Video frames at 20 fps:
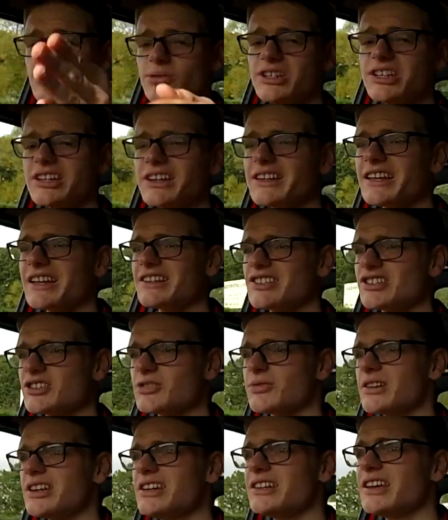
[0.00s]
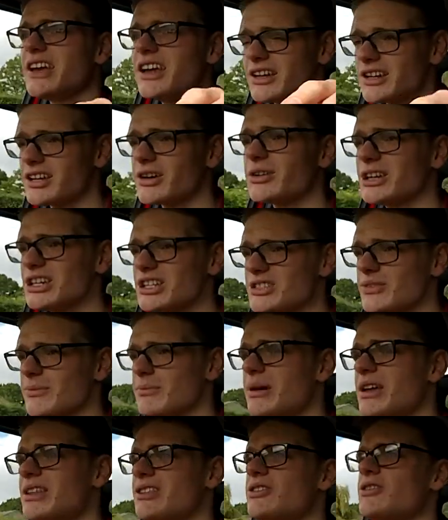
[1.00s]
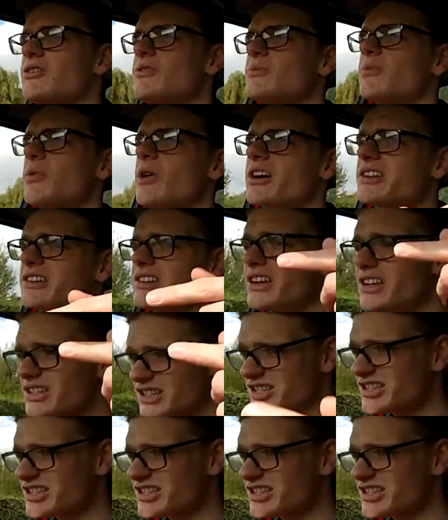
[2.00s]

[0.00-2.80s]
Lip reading: looking at that screen, going into menu 1,